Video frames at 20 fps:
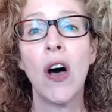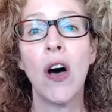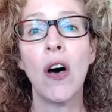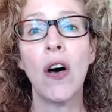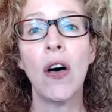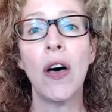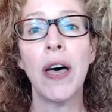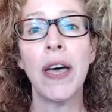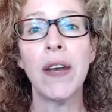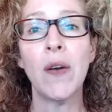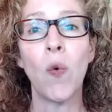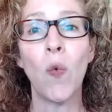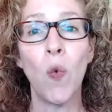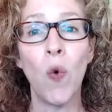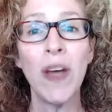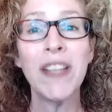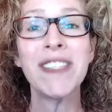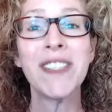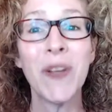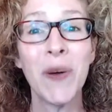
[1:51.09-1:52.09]
on
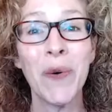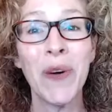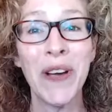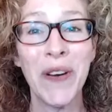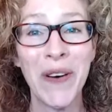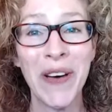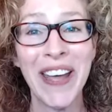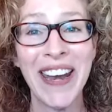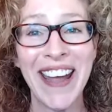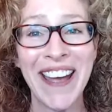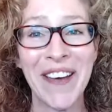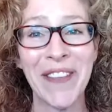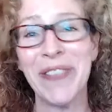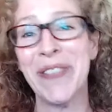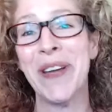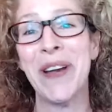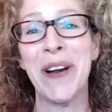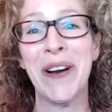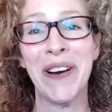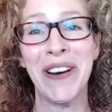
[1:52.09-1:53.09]
what's going on out
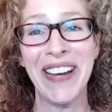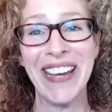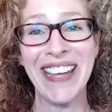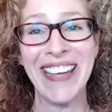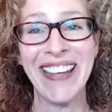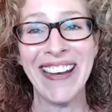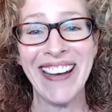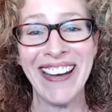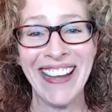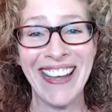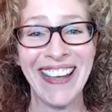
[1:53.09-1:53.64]
there in